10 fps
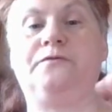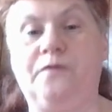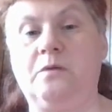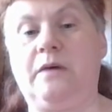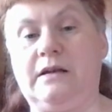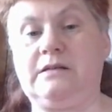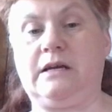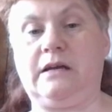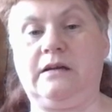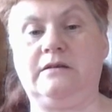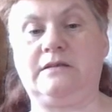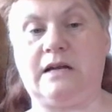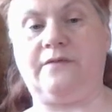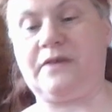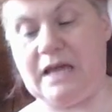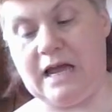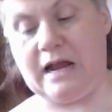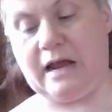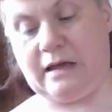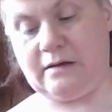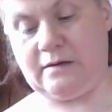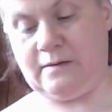fermenting instead of canning.